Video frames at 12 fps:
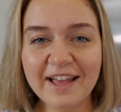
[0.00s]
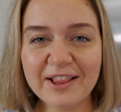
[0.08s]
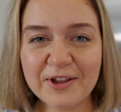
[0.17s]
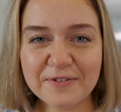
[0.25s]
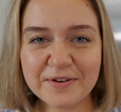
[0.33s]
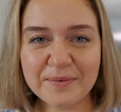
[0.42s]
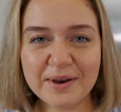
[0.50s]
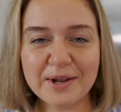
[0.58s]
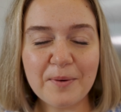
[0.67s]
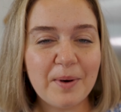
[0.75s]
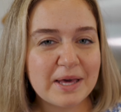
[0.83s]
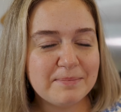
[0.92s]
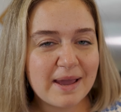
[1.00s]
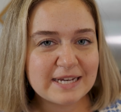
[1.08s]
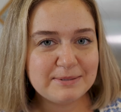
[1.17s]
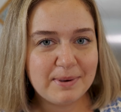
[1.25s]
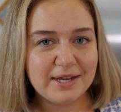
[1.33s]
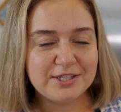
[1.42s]
Hello everyone, welcome back
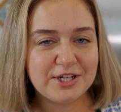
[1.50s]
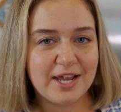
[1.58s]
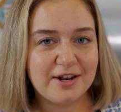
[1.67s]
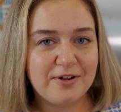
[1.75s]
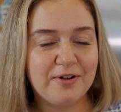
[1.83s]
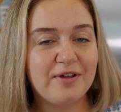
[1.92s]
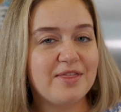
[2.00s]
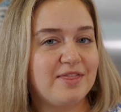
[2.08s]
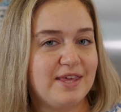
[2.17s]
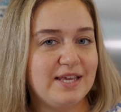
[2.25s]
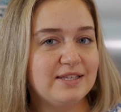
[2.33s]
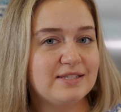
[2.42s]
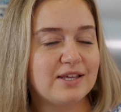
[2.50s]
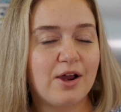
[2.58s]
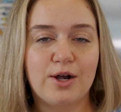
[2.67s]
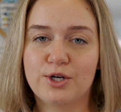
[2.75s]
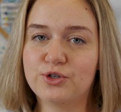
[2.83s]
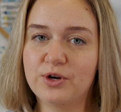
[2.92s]
to my channel. These
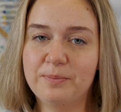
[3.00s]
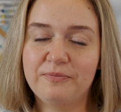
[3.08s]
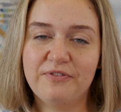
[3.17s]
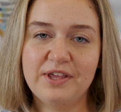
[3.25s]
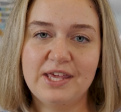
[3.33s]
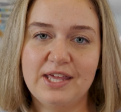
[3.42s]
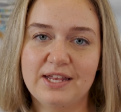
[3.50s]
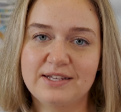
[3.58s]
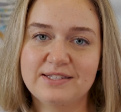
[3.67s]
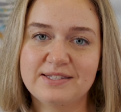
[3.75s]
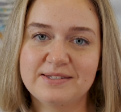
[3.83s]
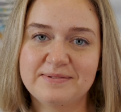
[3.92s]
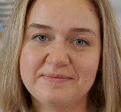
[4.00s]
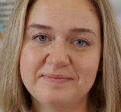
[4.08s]
are shrimp fajitas.